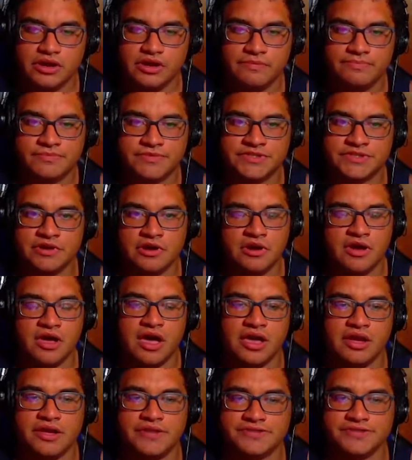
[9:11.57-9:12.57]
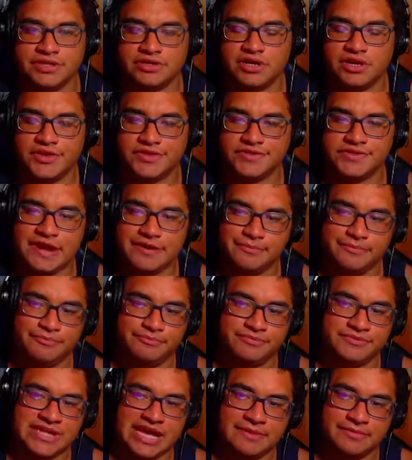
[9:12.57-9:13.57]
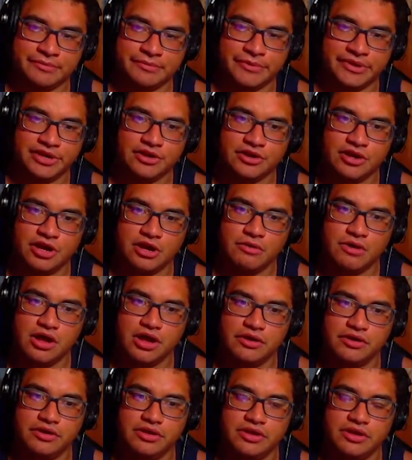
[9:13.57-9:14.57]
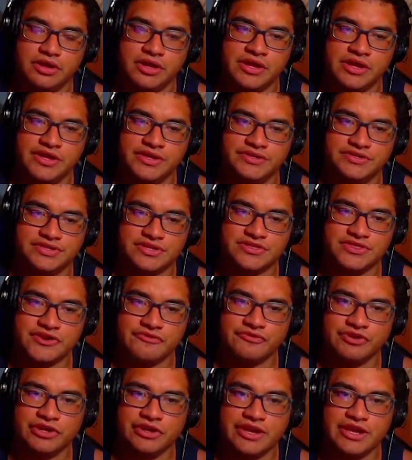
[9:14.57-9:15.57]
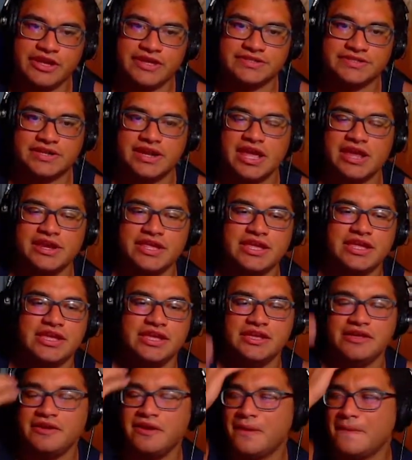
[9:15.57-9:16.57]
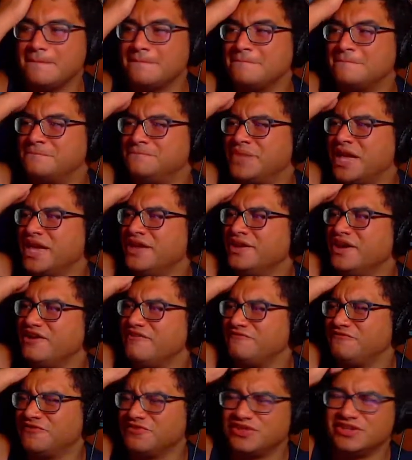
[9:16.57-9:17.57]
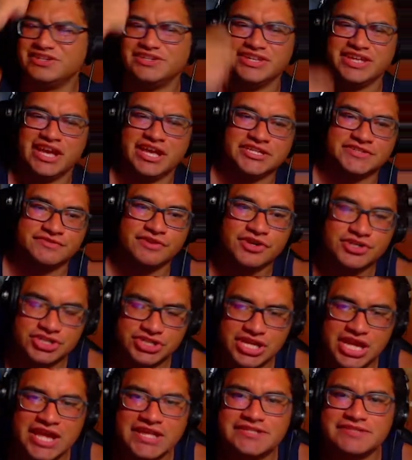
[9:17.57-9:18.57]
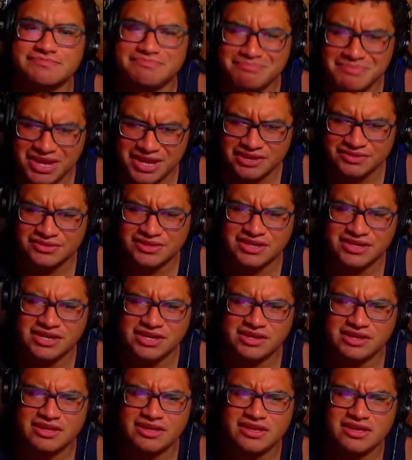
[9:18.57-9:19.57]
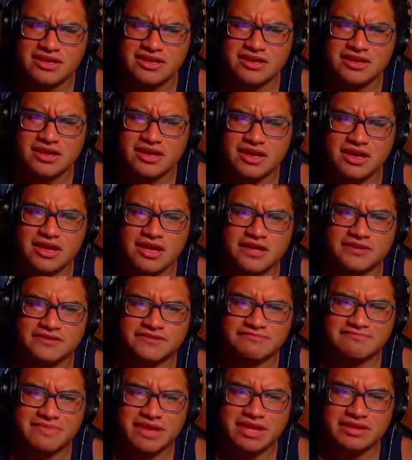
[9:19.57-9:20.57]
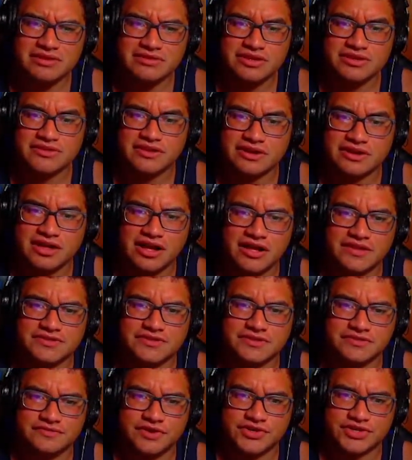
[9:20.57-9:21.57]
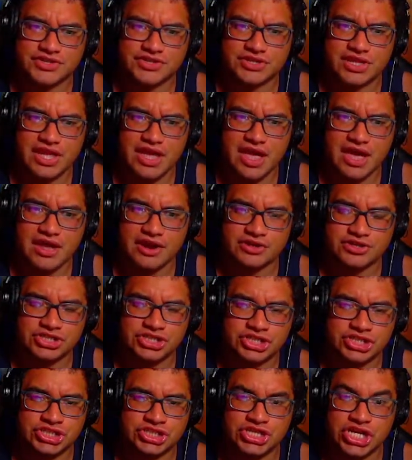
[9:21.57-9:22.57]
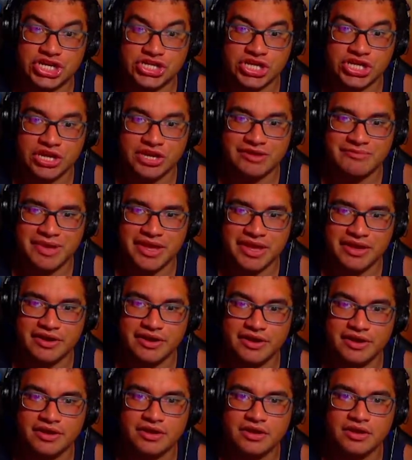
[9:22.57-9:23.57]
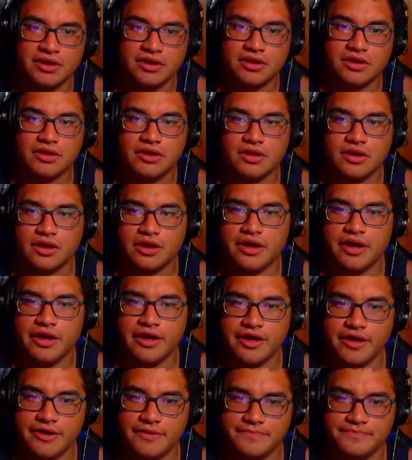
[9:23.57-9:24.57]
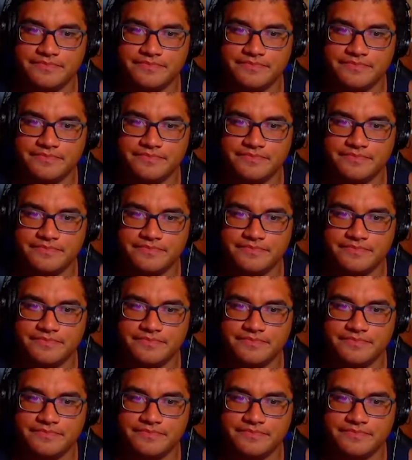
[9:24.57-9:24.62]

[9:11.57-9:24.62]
So, I guess another topic we can go on is there really isn't any beta for the DS version. It's mainly the console version that had a shit ton of beta. I